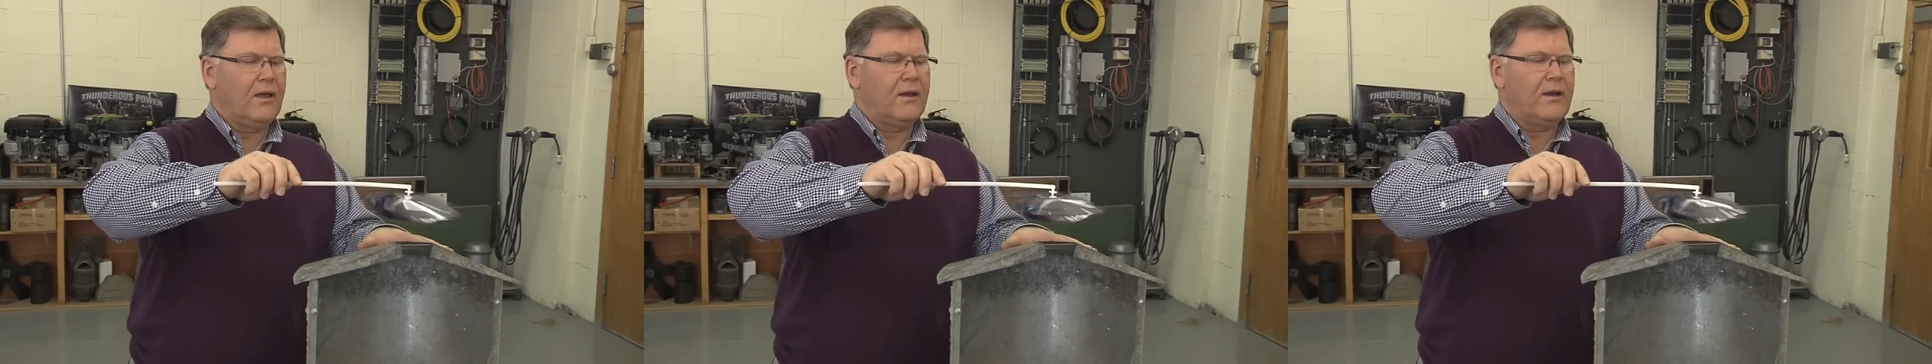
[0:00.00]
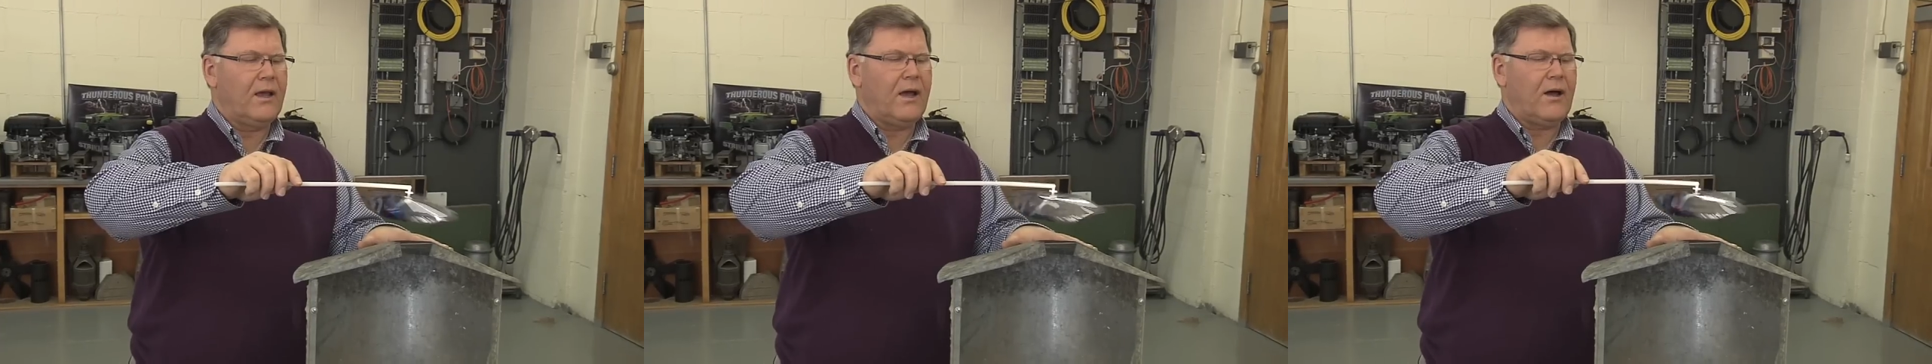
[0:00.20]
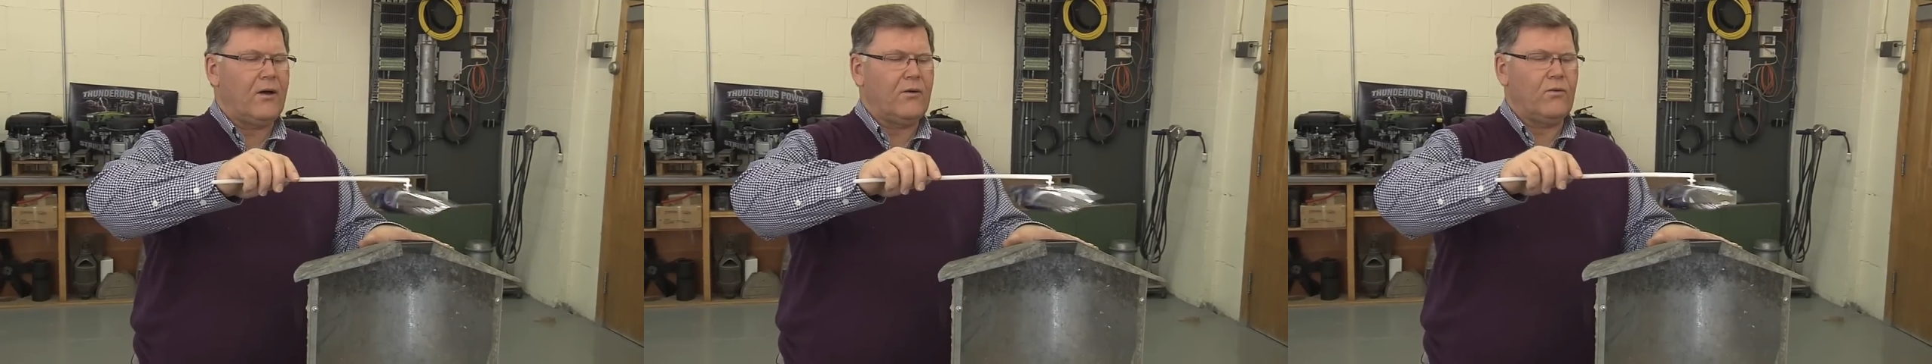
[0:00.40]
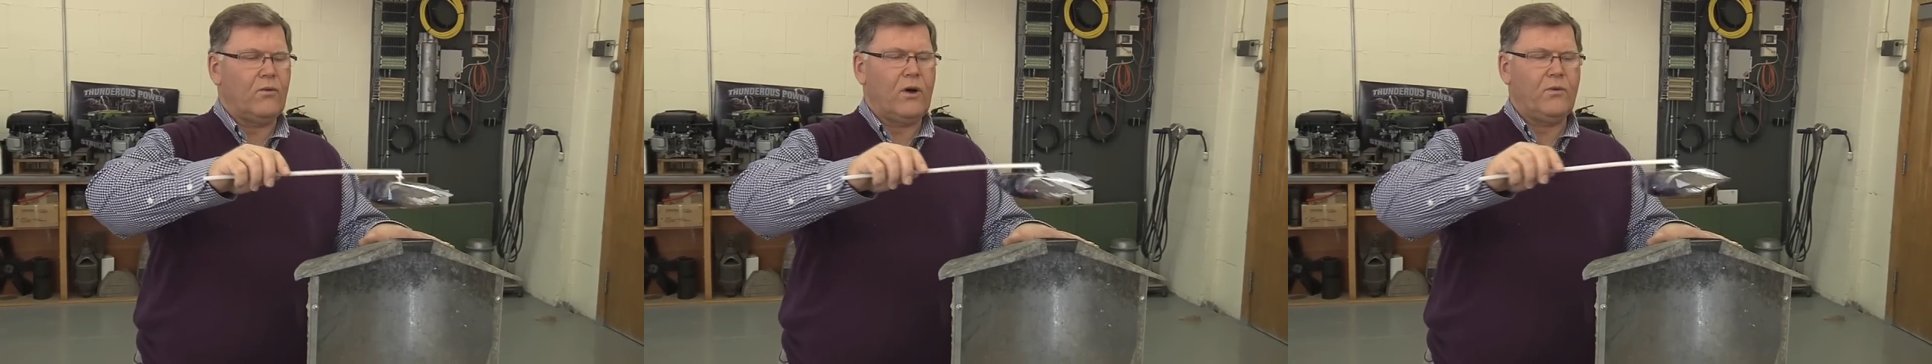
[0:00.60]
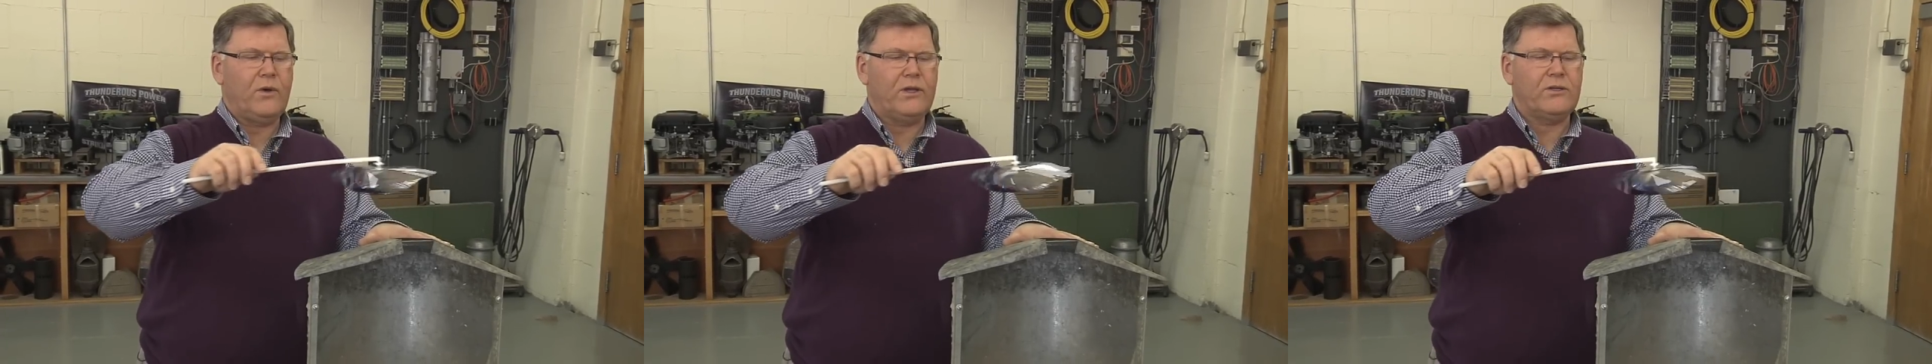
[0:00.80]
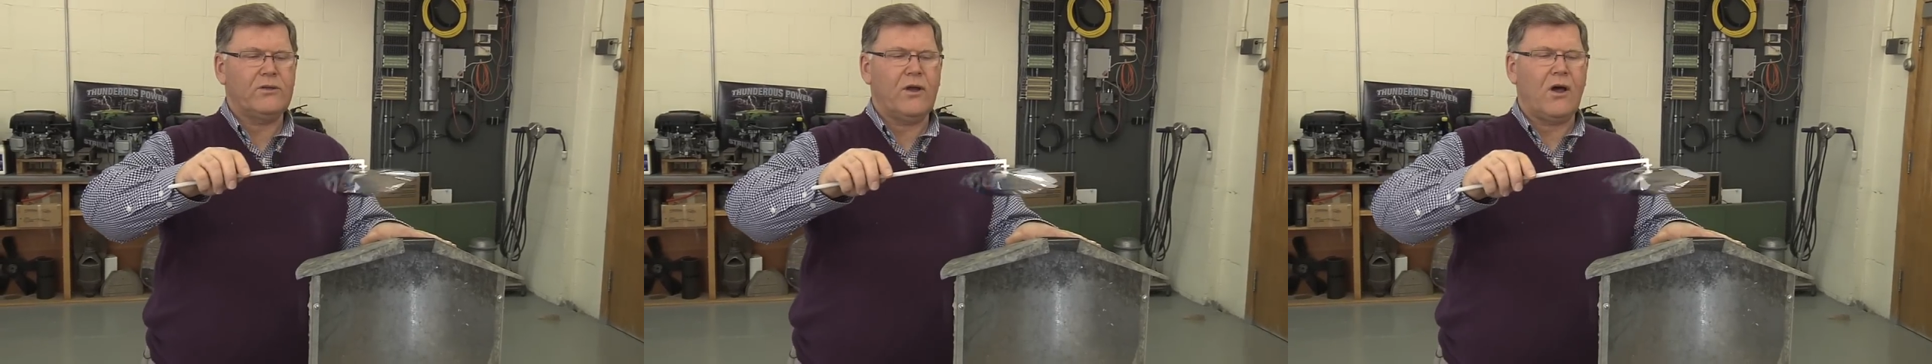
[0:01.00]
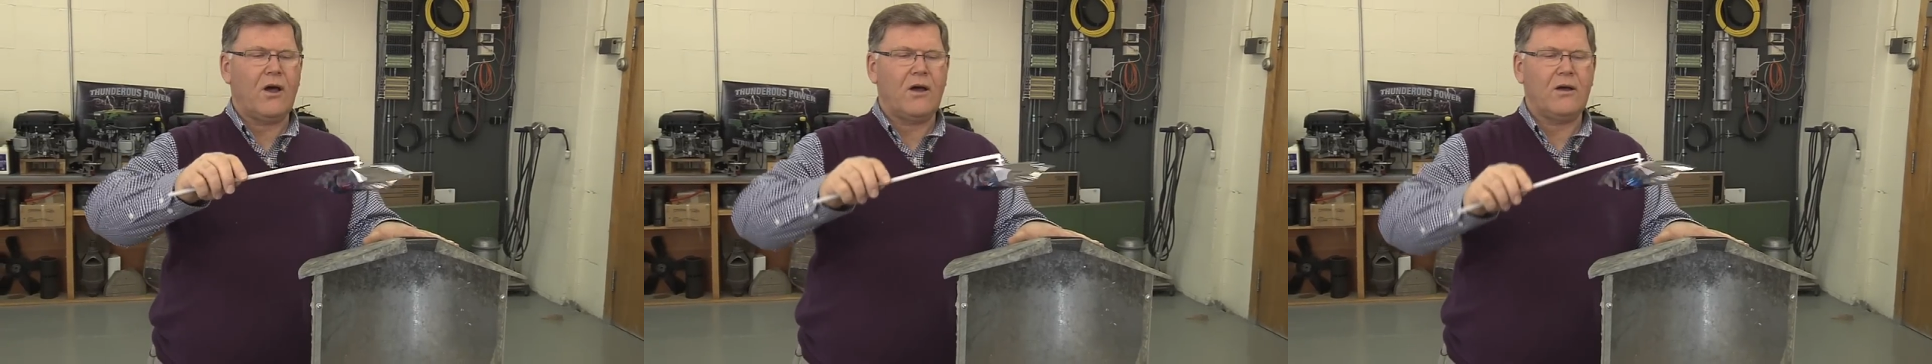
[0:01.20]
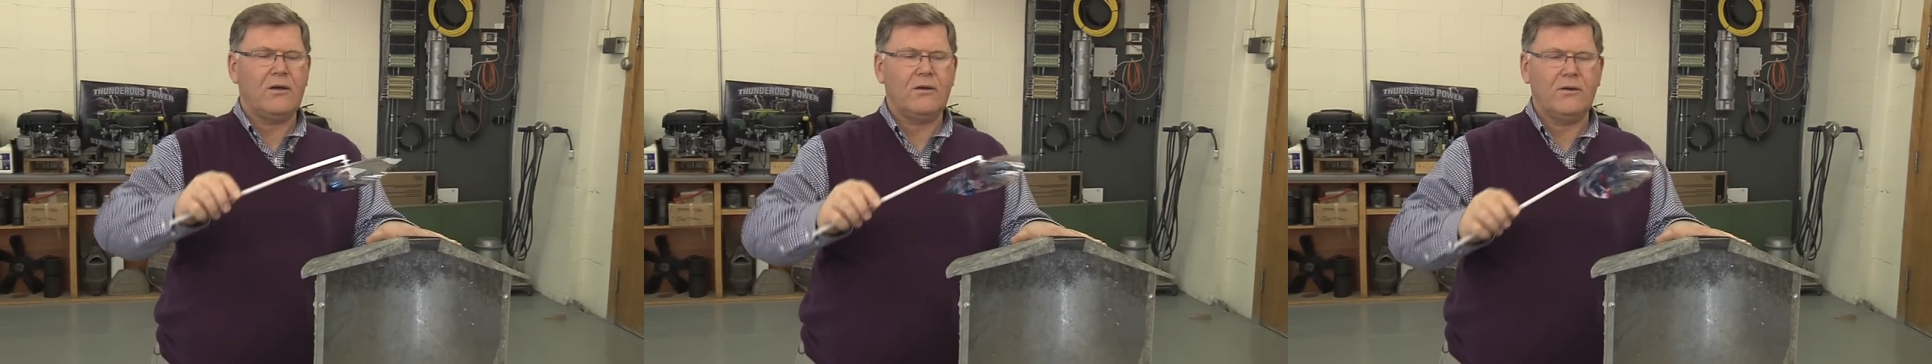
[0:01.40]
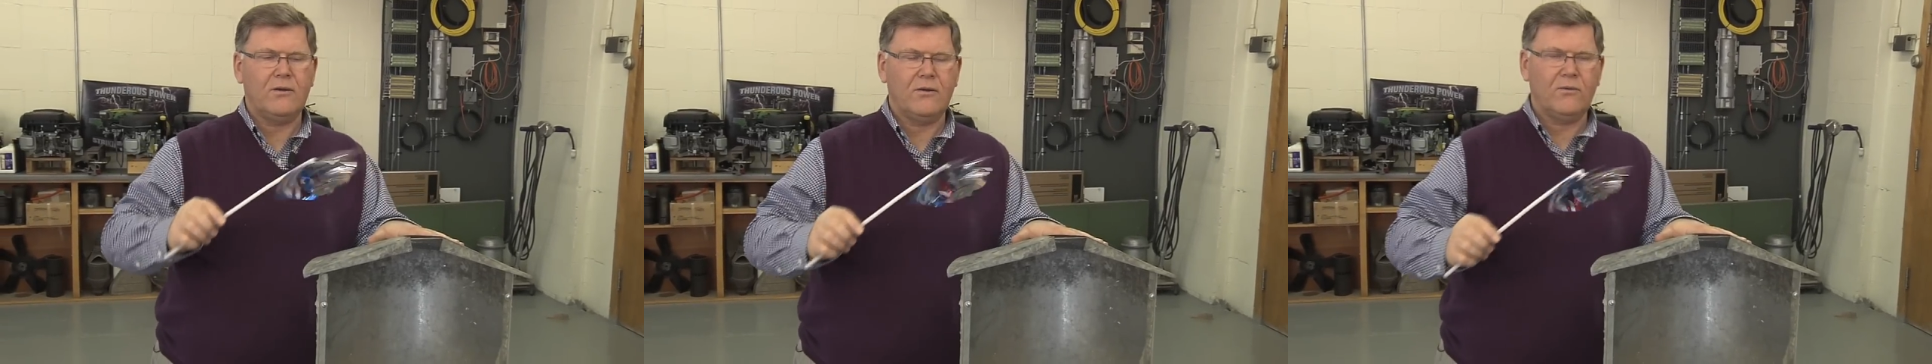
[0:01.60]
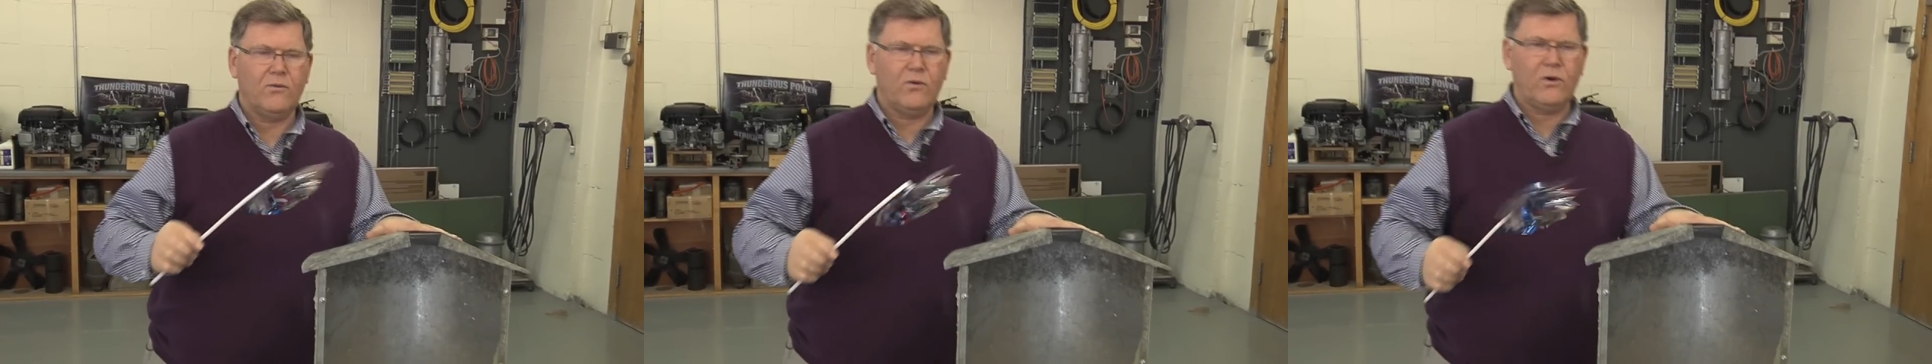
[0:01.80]
Now, what we saw
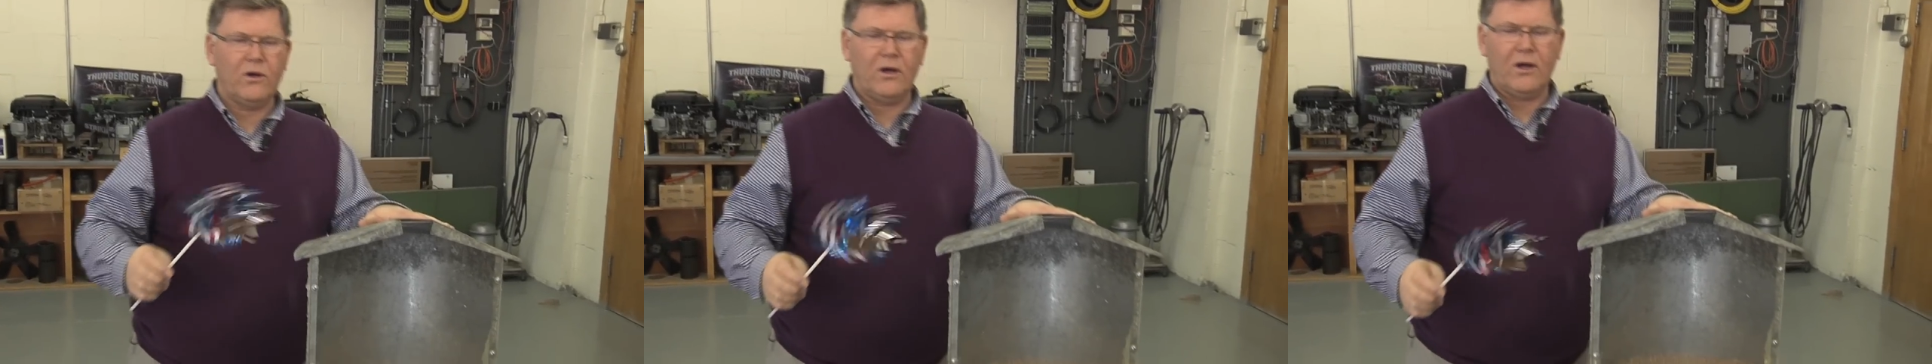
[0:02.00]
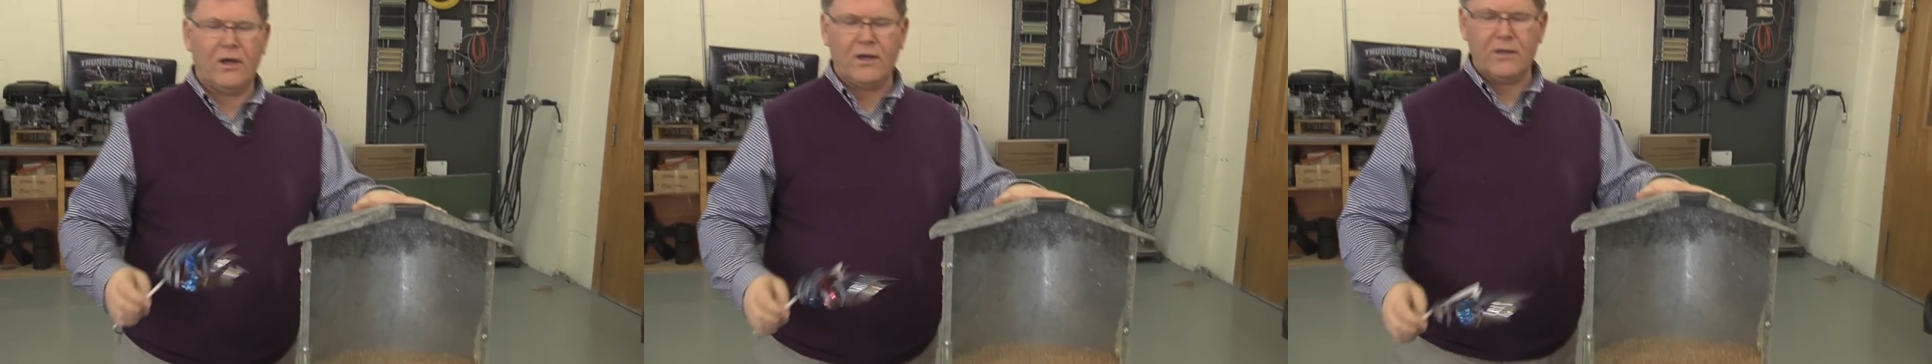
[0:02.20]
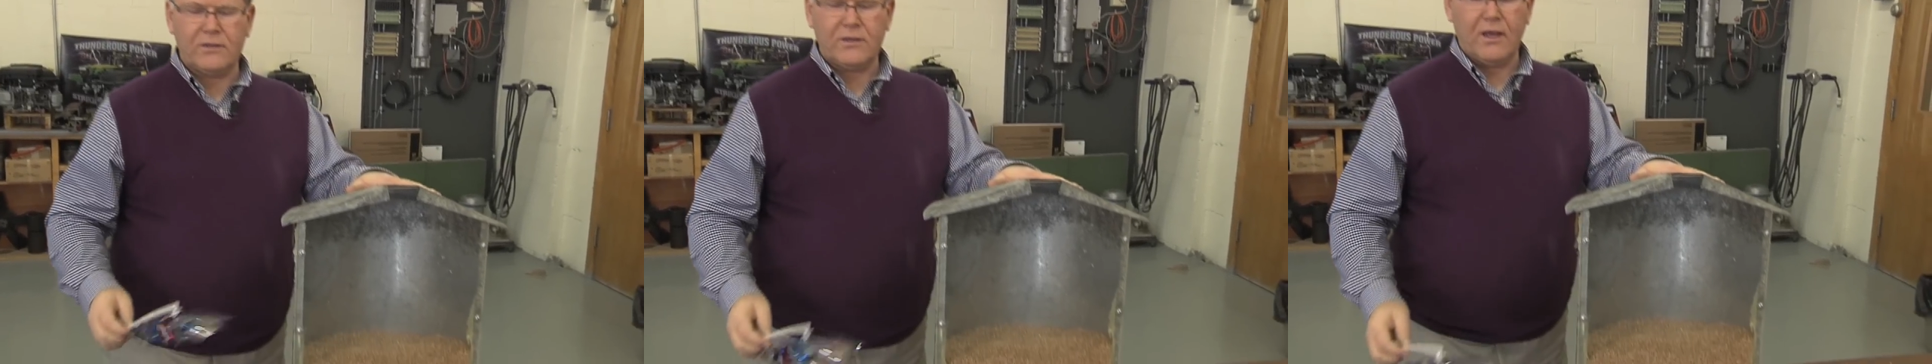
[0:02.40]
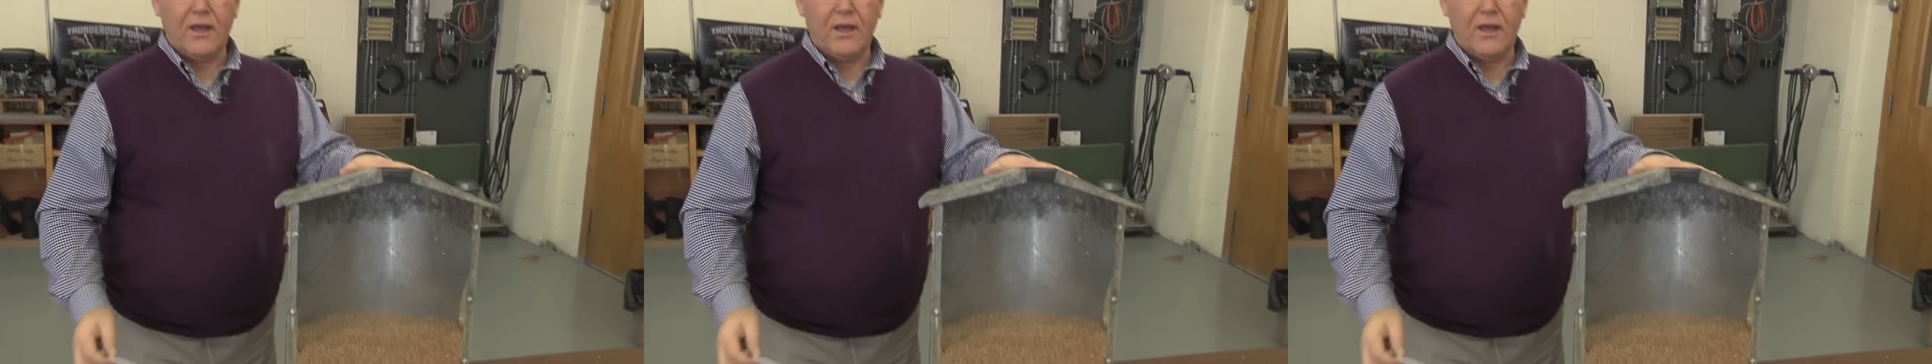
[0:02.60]
was